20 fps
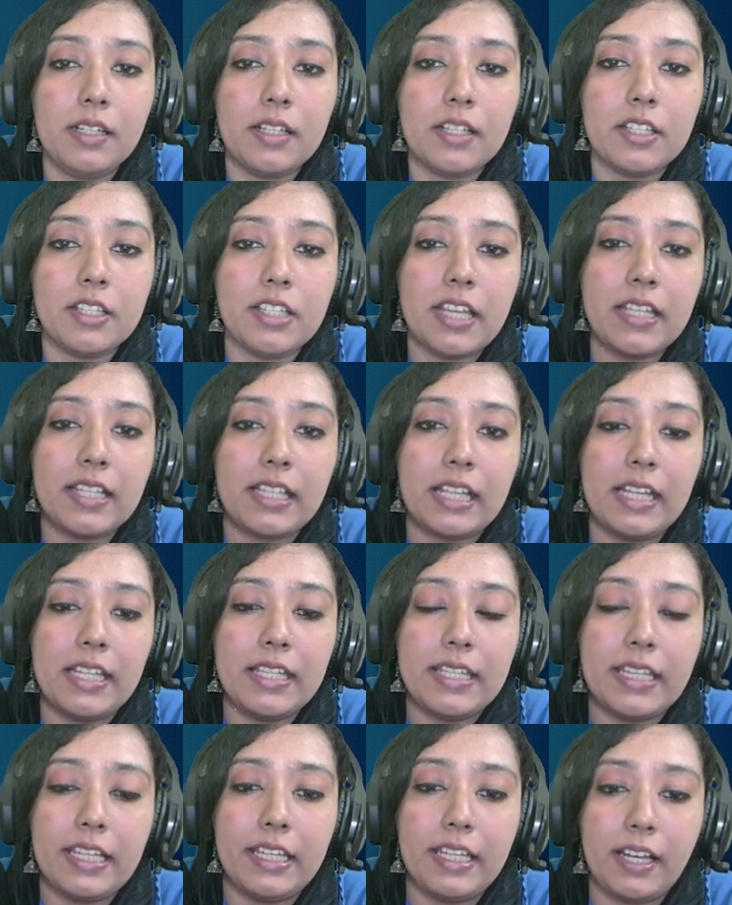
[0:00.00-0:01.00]
just
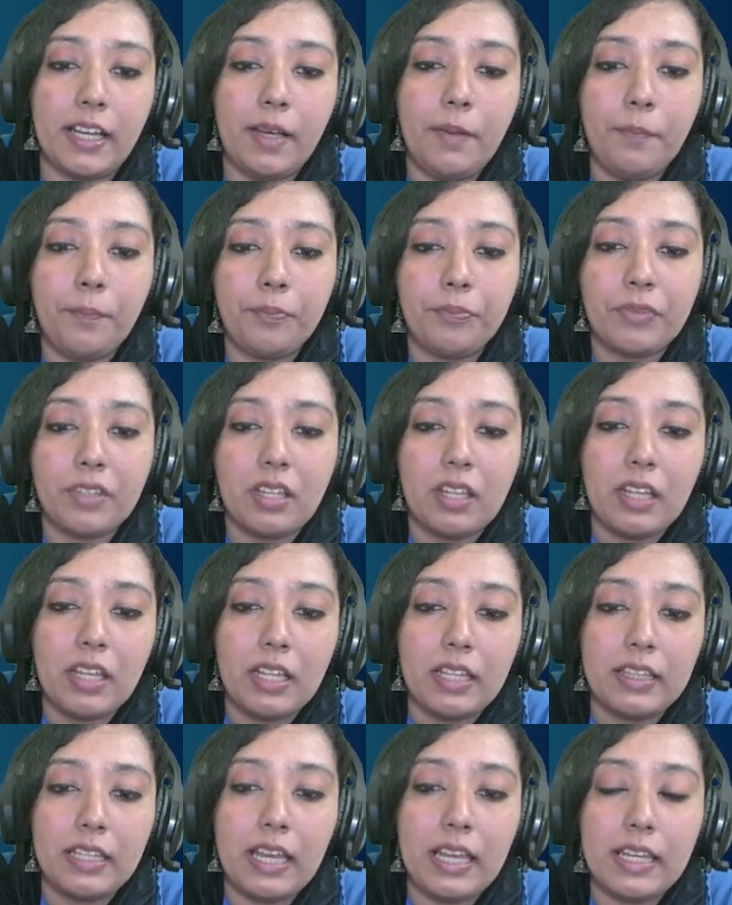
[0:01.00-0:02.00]
consider
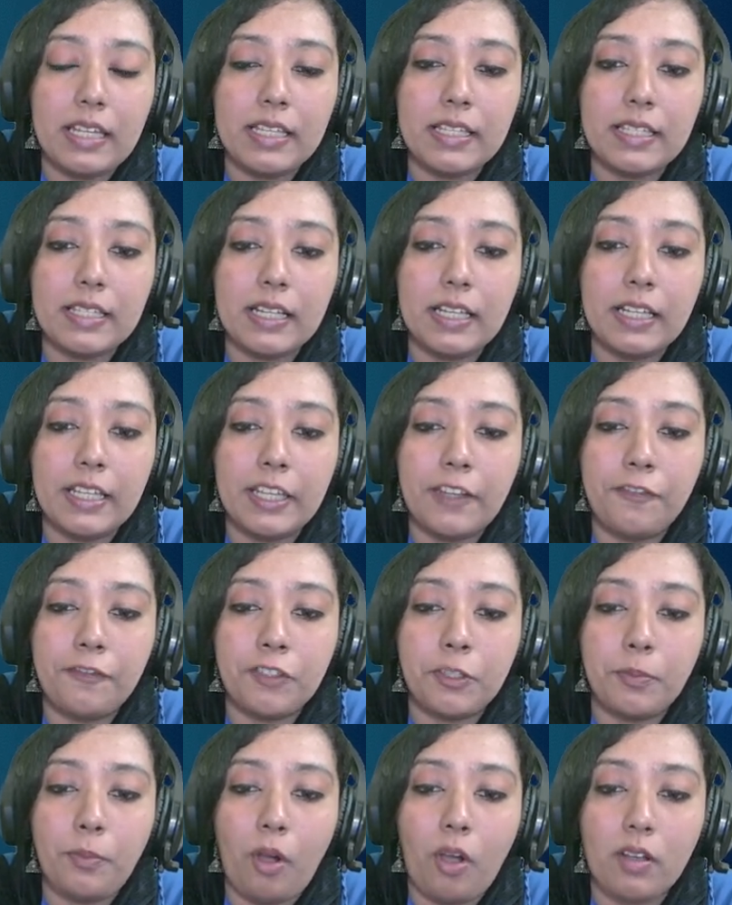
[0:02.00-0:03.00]
there is a
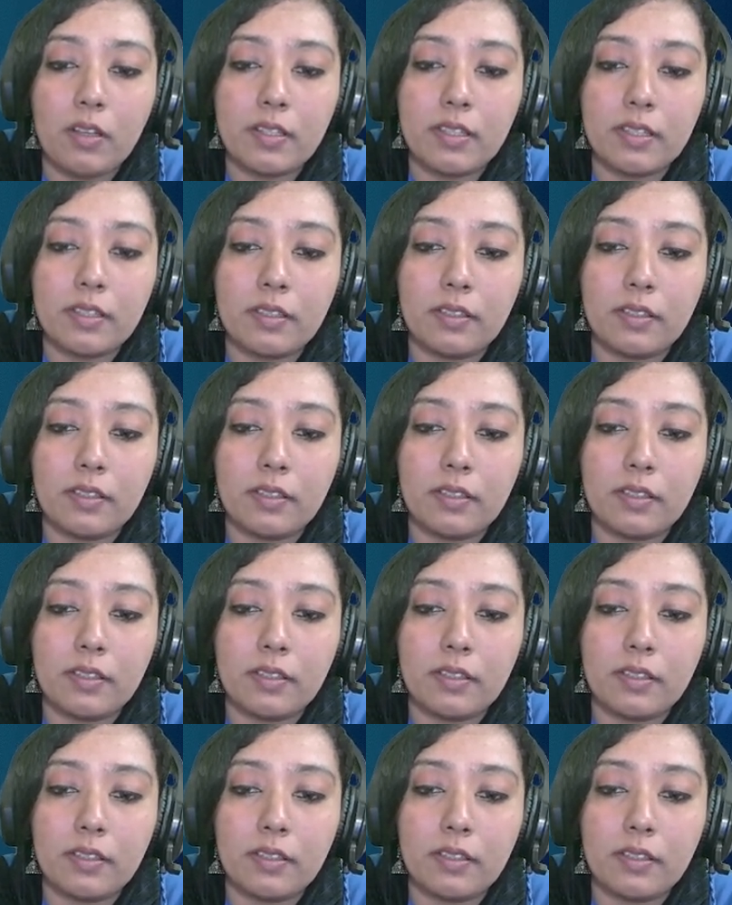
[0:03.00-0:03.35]
gift box.